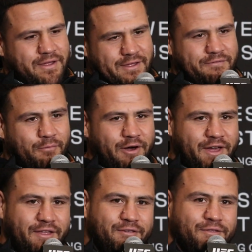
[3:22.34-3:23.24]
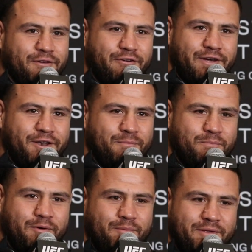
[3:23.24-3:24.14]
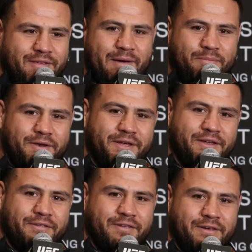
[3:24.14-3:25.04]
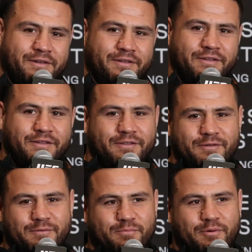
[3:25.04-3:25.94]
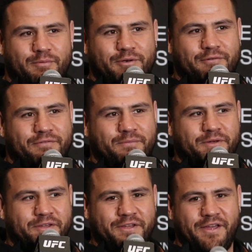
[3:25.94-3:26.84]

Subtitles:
If my hand's on the ground, I'm probably tapping out, so probably not for me.